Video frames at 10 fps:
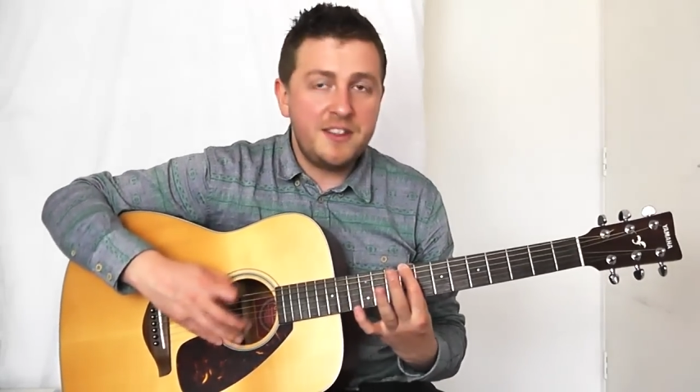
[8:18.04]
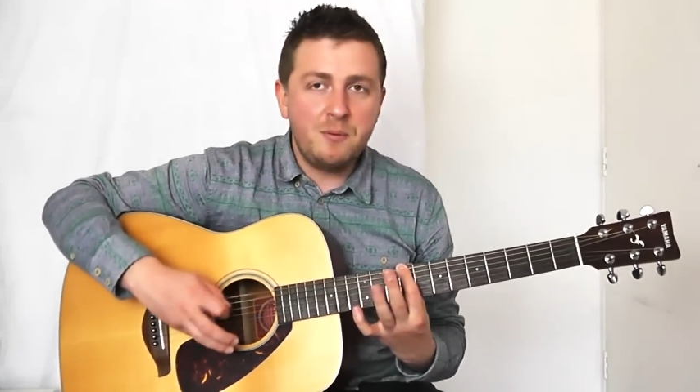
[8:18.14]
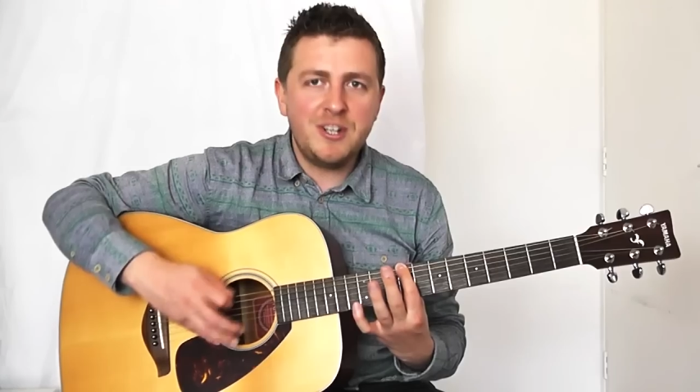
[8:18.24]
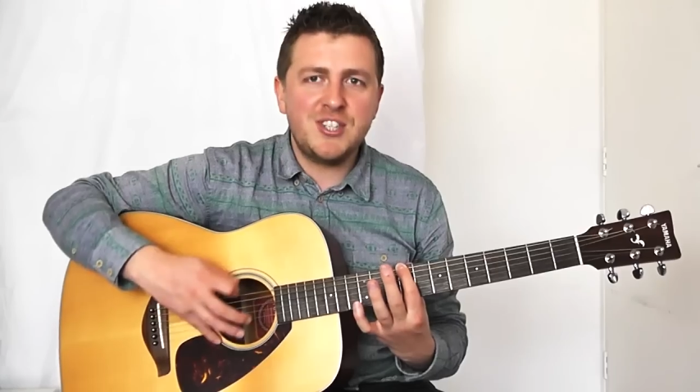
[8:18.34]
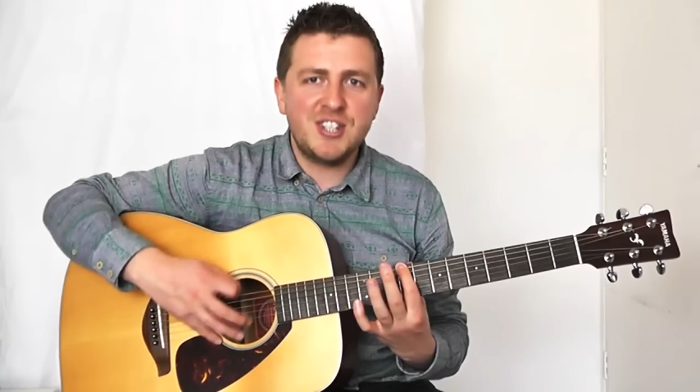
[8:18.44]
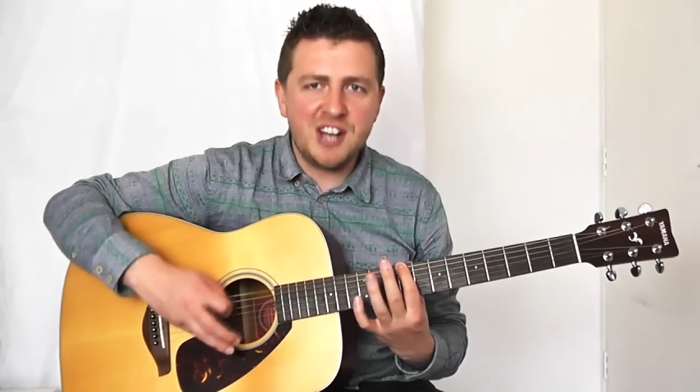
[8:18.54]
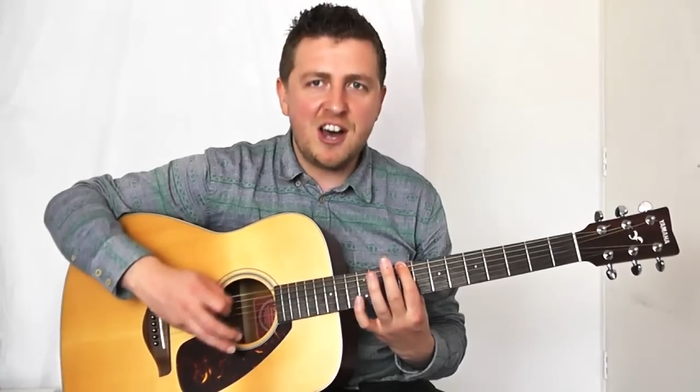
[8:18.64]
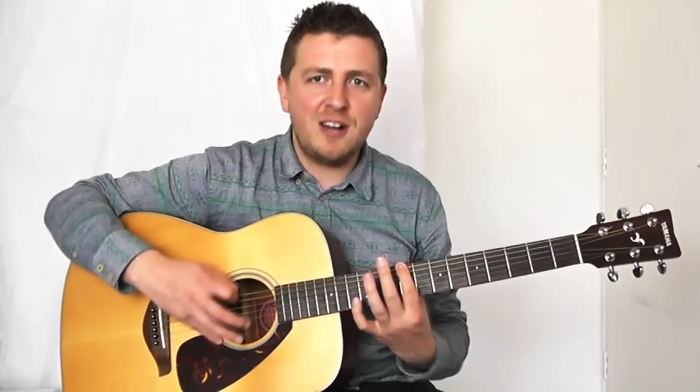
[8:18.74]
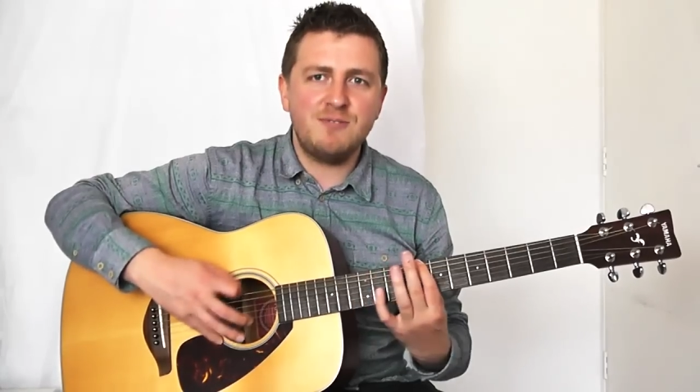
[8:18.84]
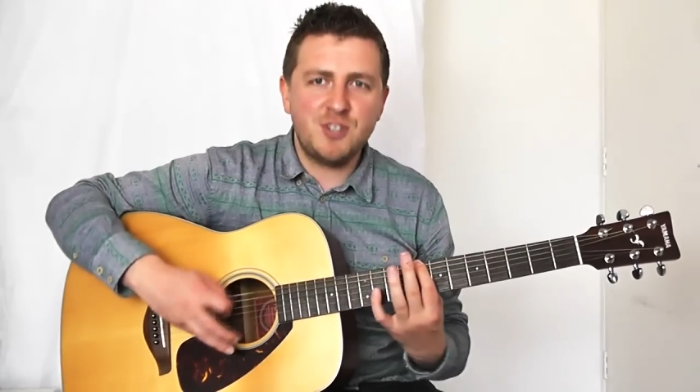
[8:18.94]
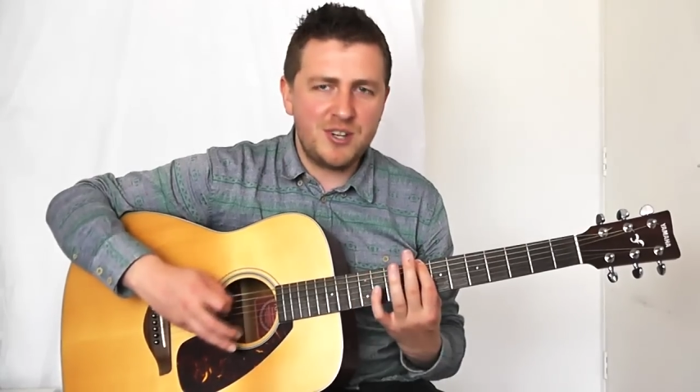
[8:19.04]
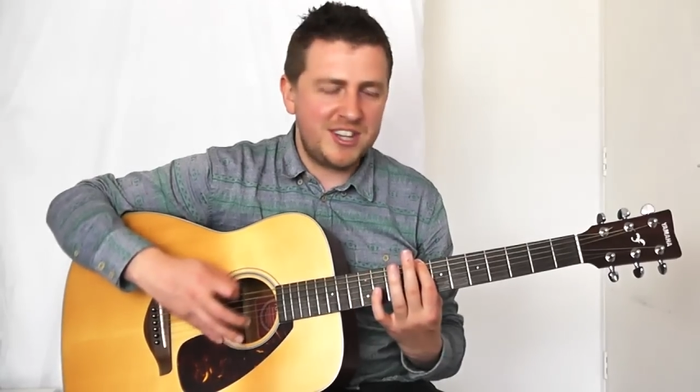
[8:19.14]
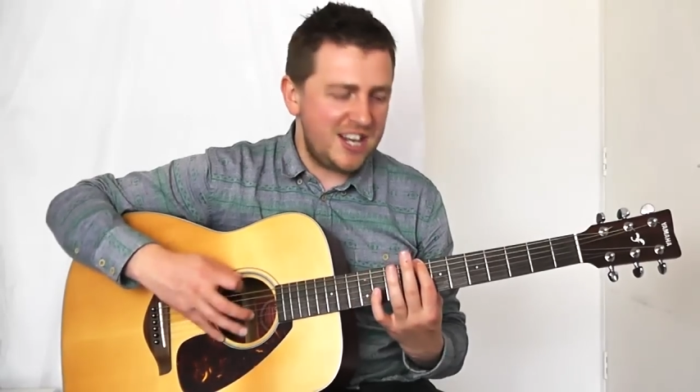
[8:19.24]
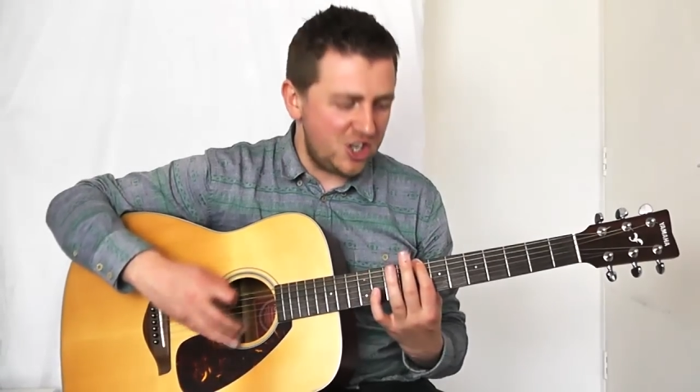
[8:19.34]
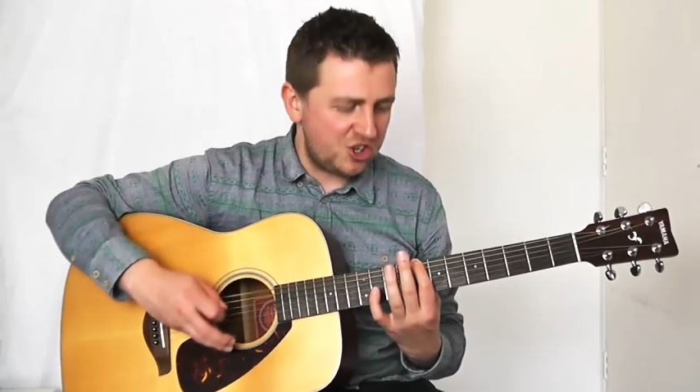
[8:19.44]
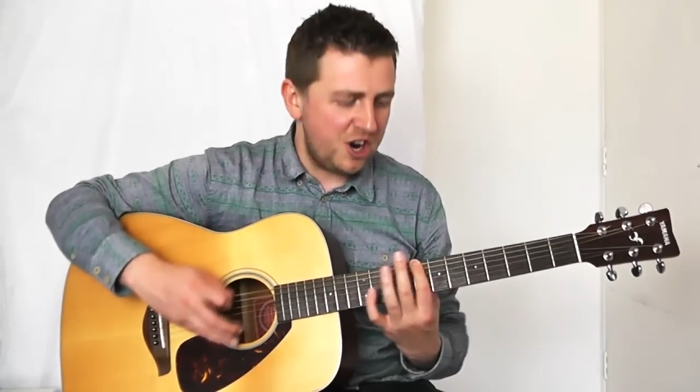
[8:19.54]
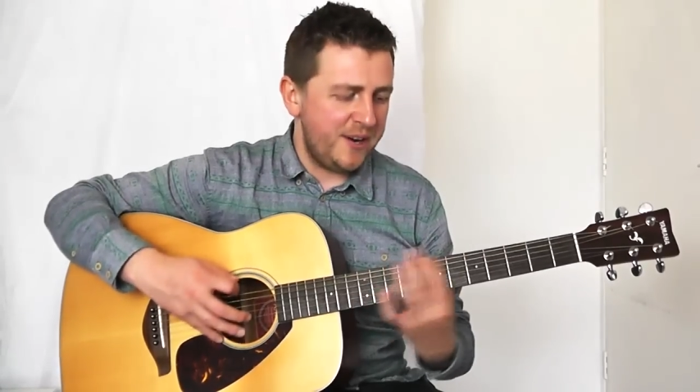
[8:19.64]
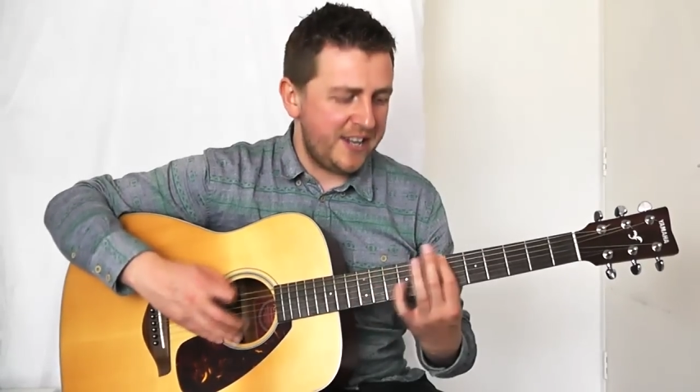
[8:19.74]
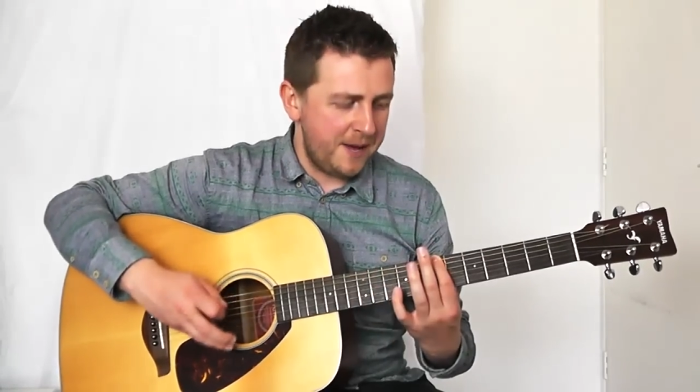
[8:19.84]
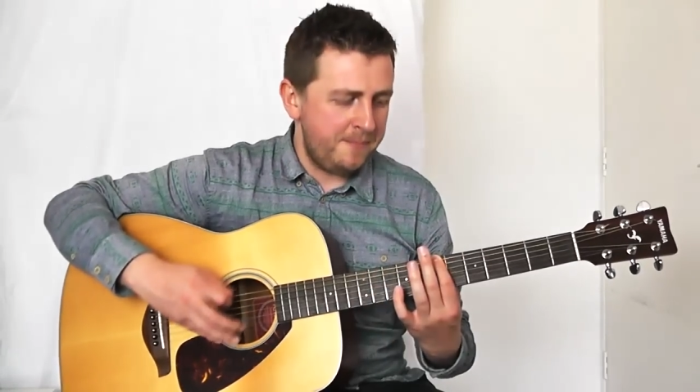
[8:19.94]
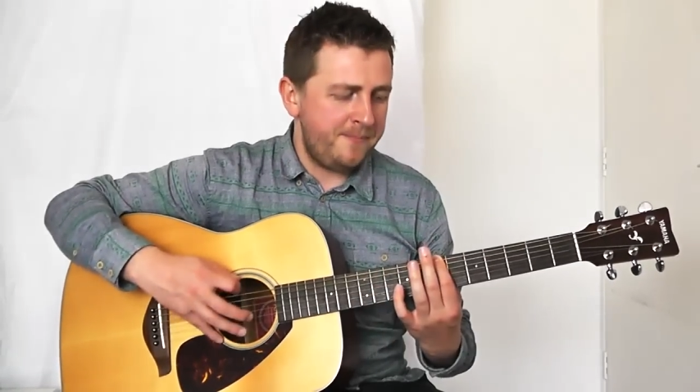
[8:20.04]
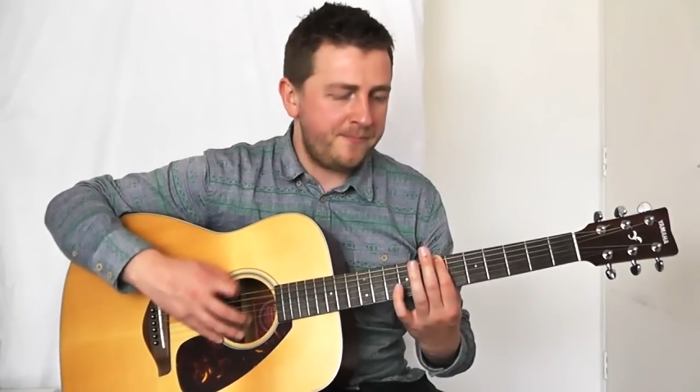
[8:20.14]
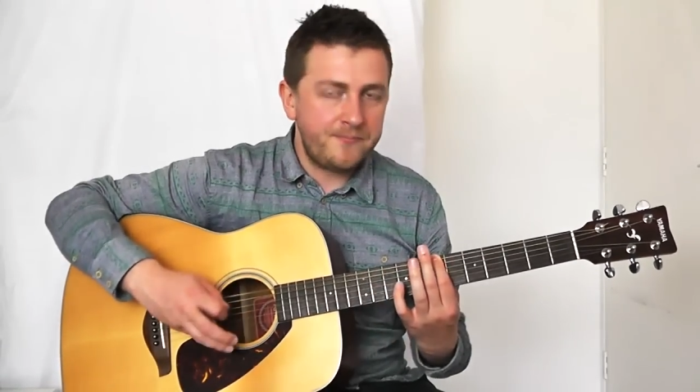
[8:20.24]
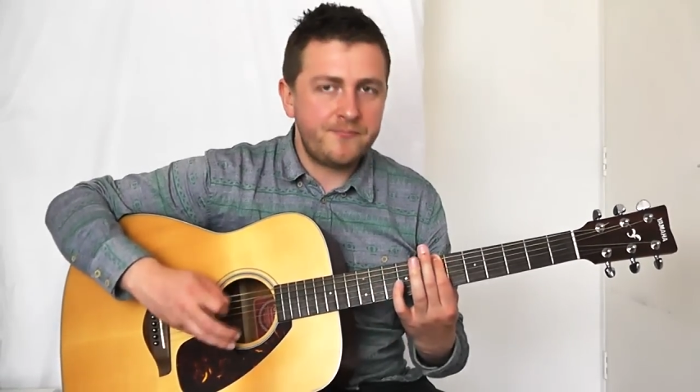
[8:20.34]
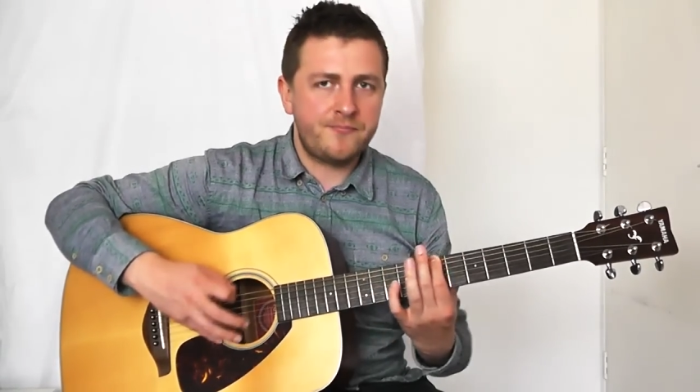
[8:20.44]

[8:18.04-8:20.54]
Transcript: then we start doing the intro again.